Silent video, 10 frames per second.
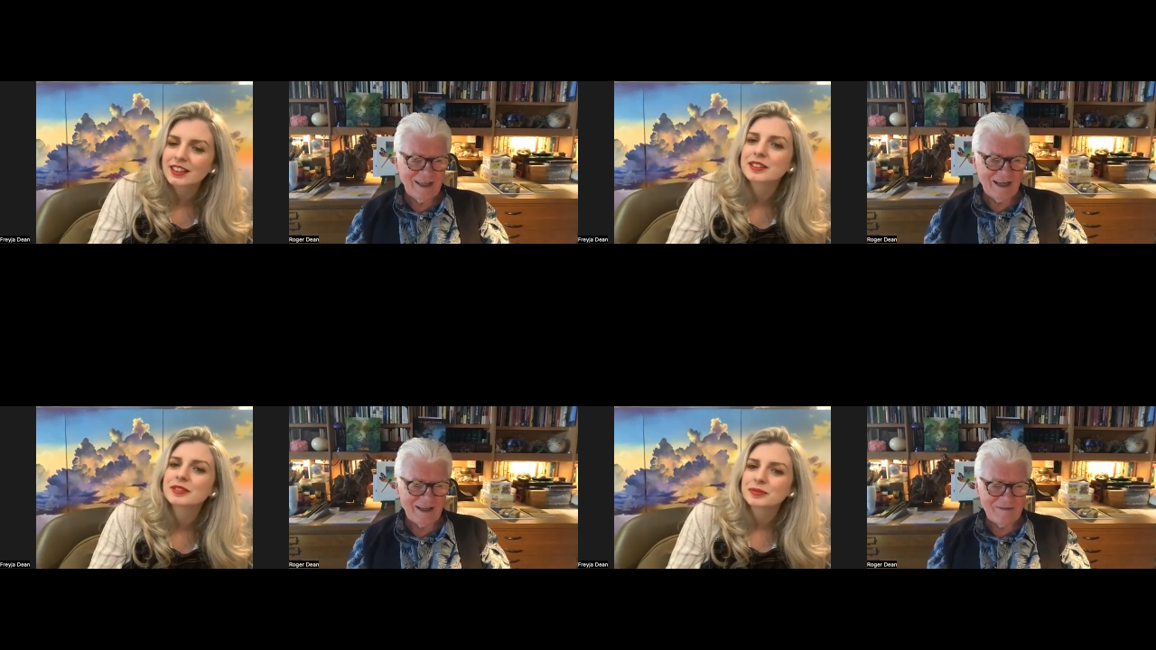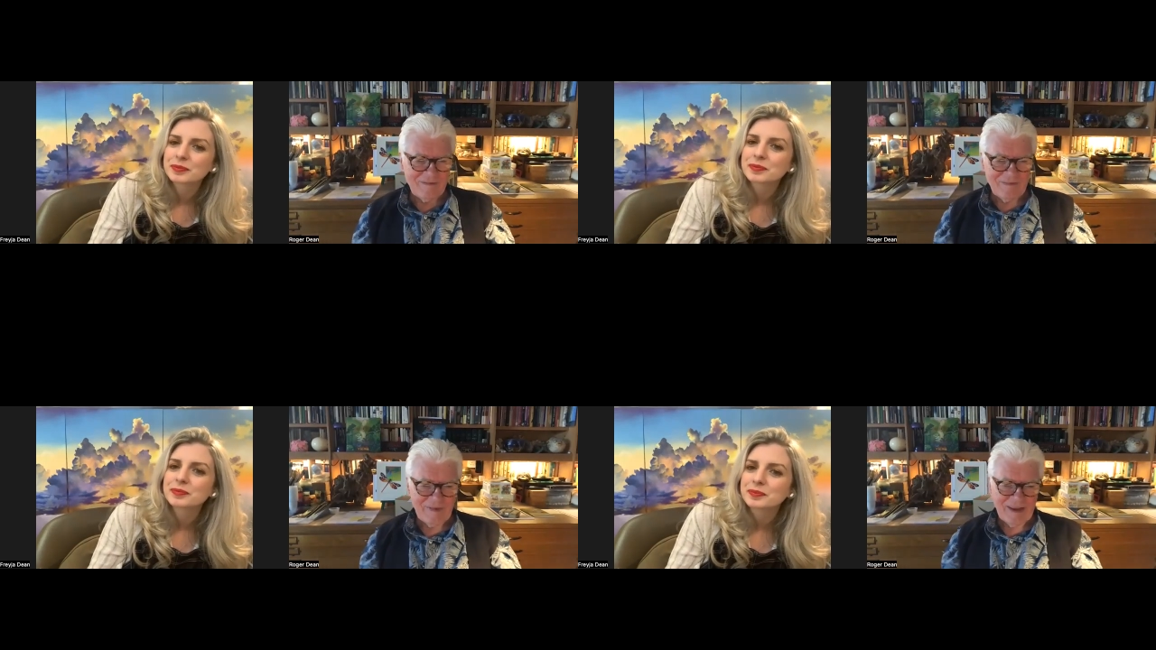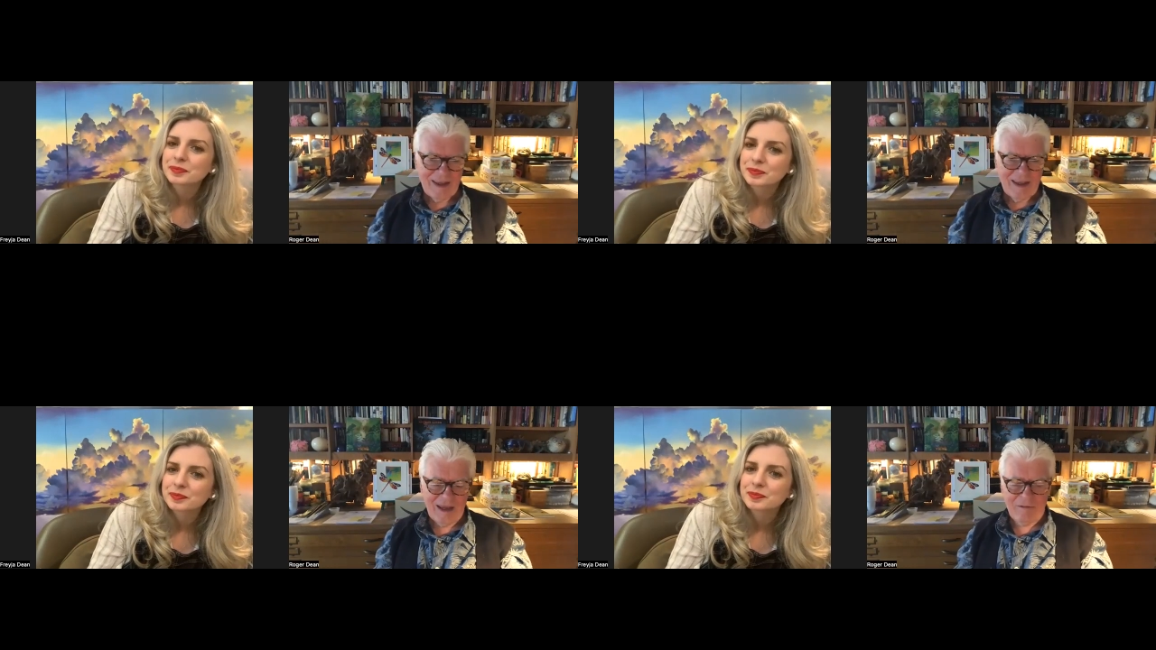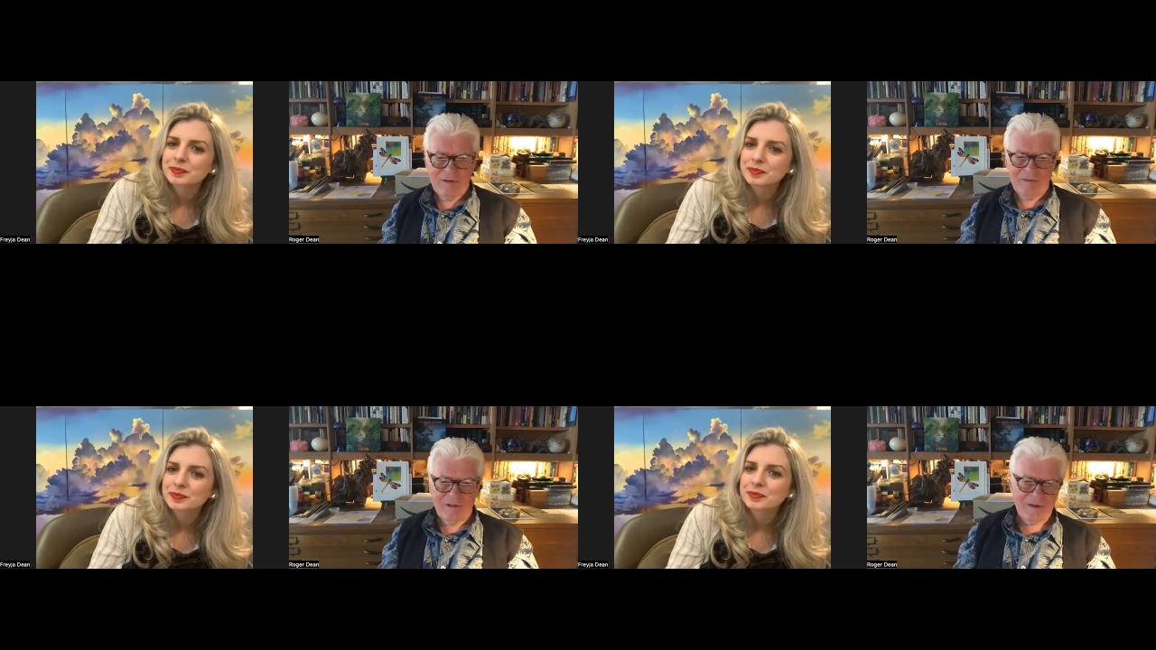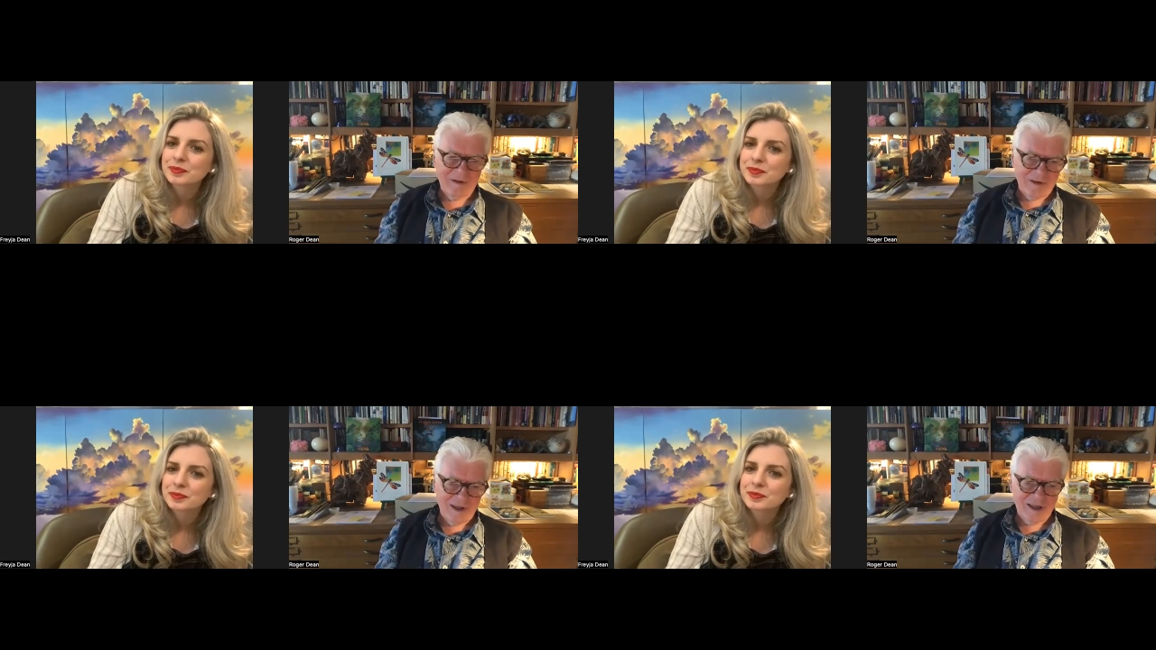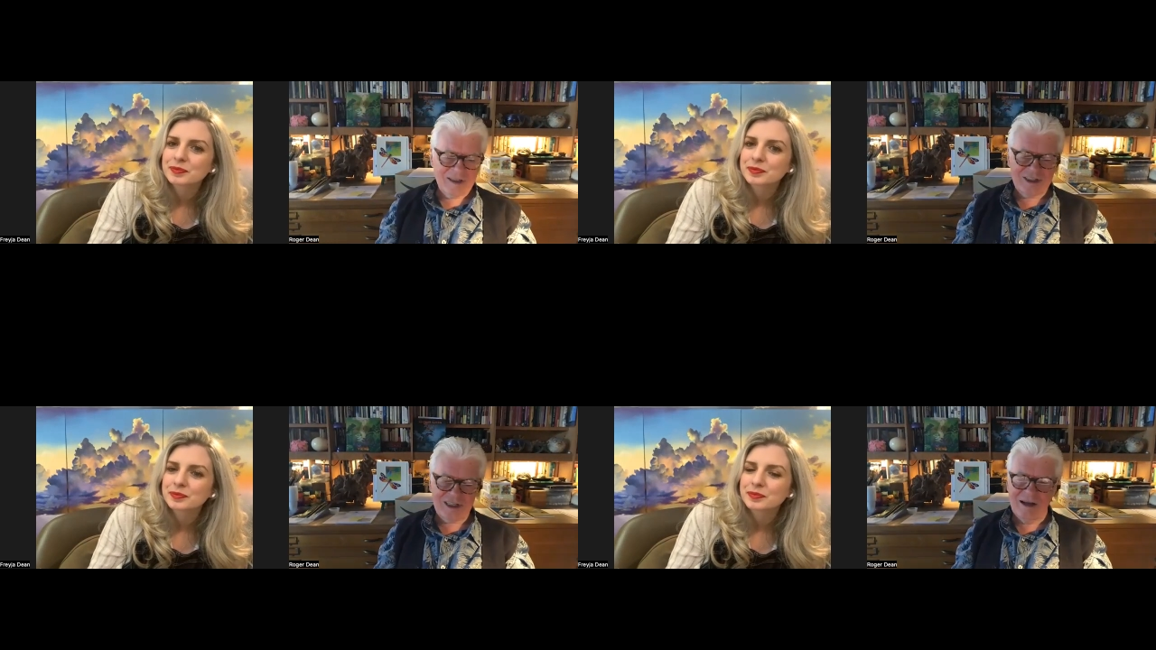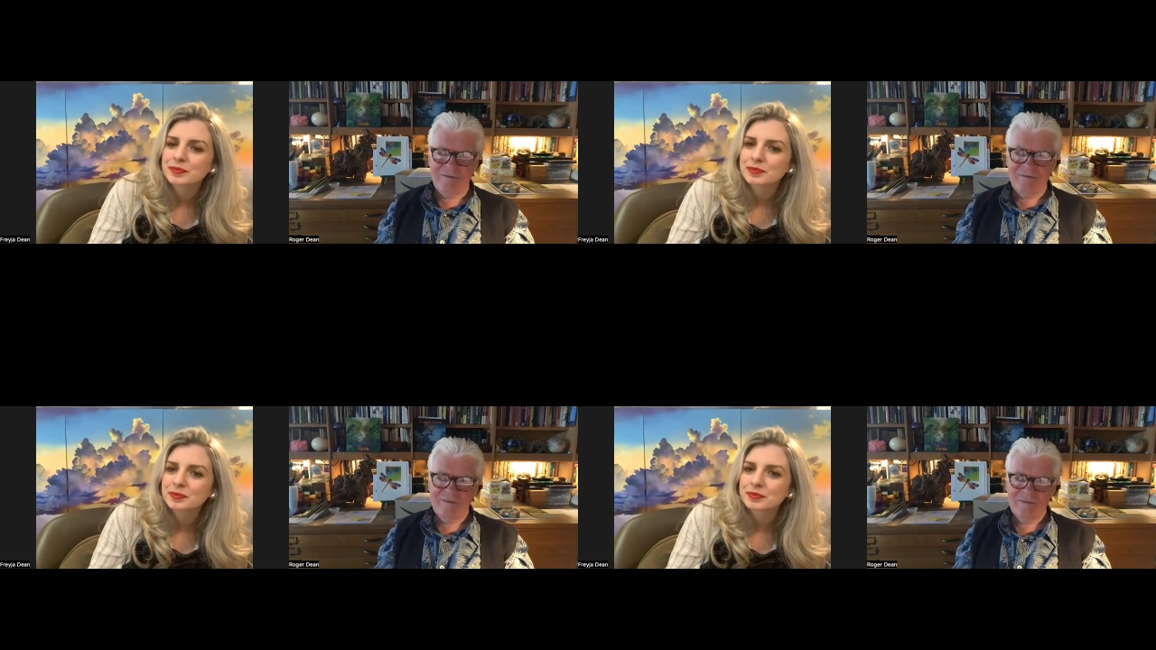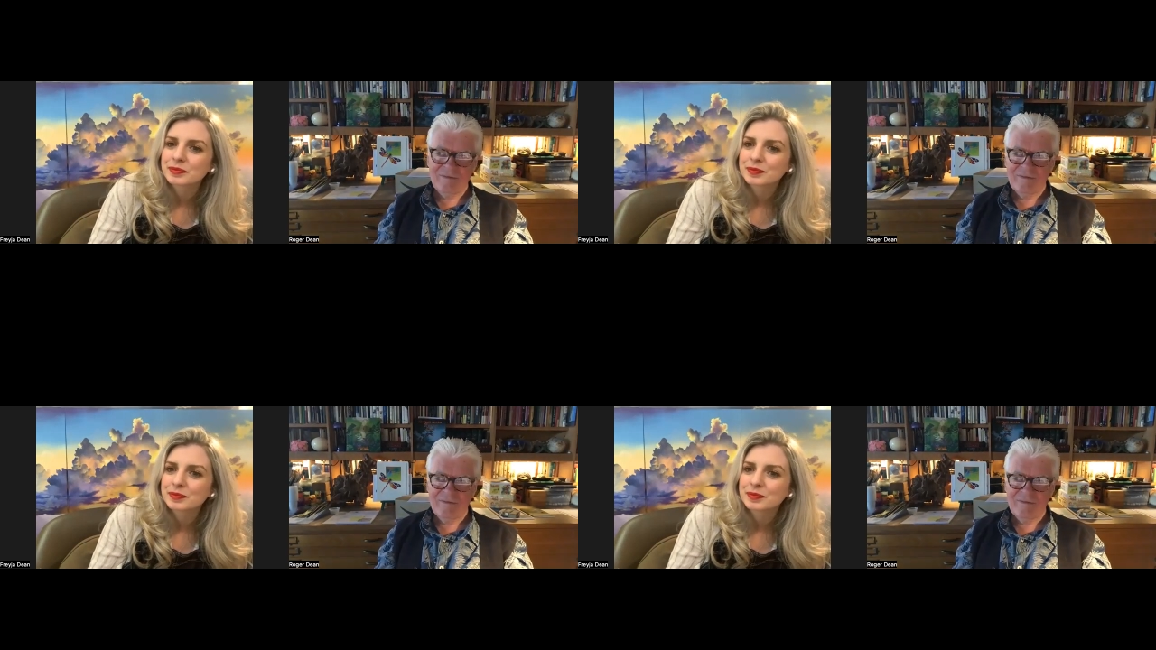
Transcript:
Speaker 1: Yeah. It, there's um